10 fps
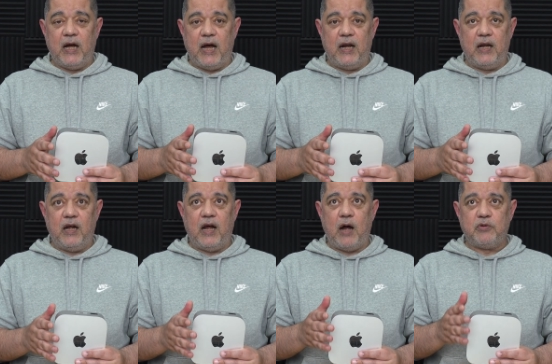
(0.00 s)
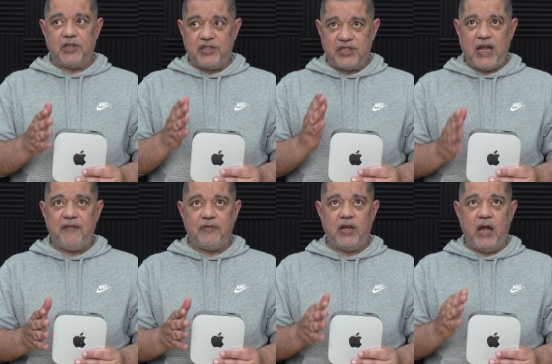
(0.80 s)
And out of
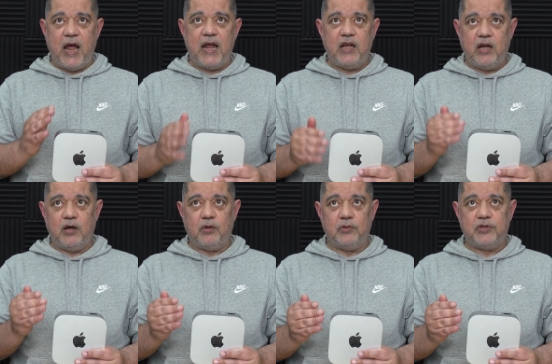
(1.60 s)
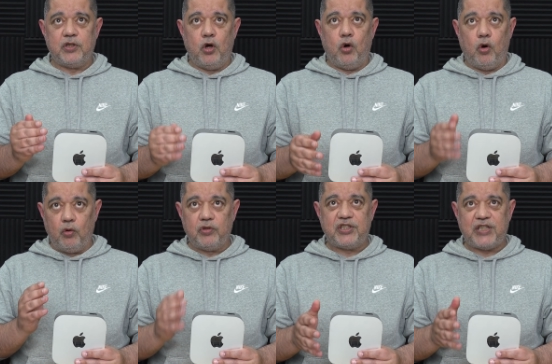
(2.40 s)
seven encodes,
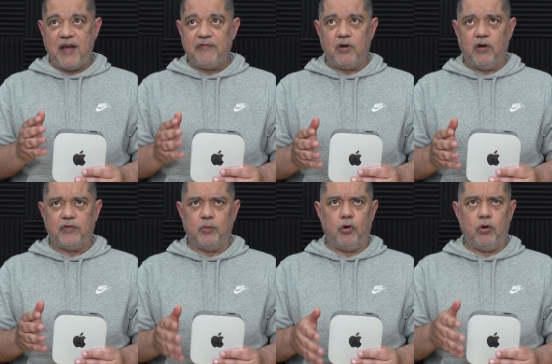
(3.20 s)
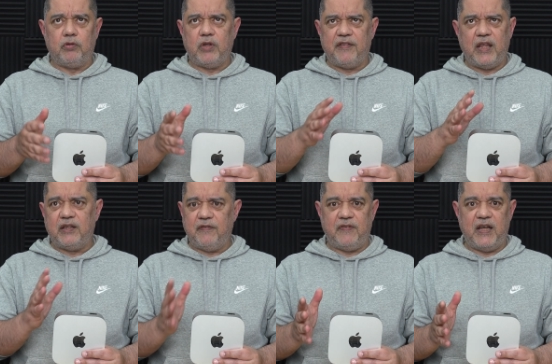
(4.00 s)
all seven of them, or I think
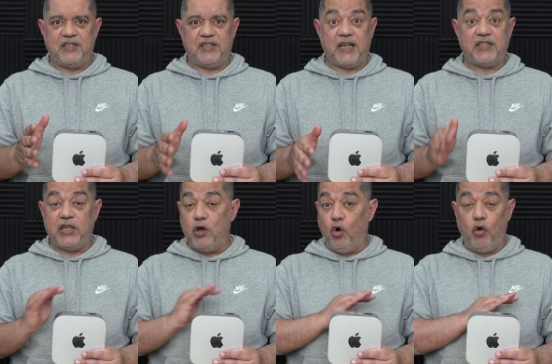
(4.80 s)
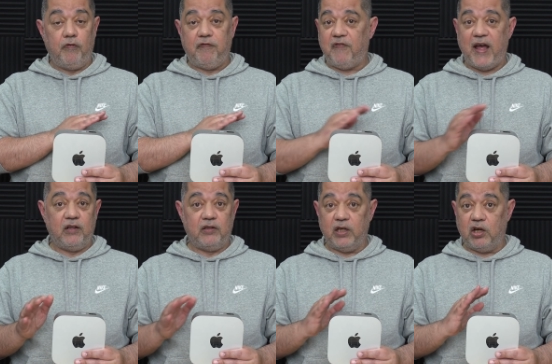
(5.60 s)
the first six, they all
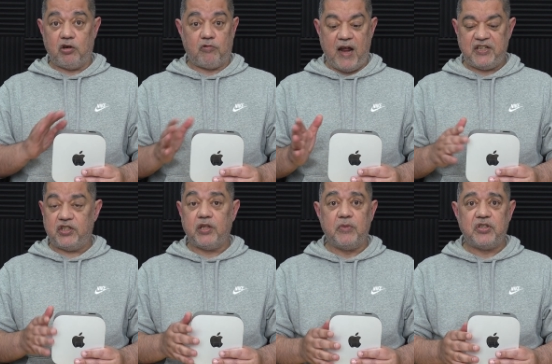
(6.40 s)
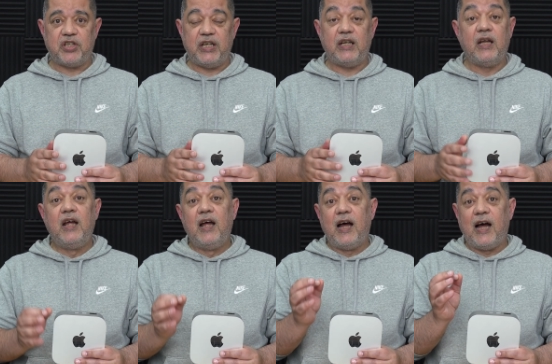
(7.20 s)
failed and crashed the machine.
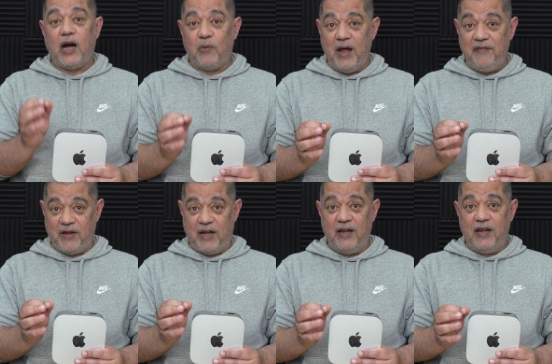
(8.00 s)
However,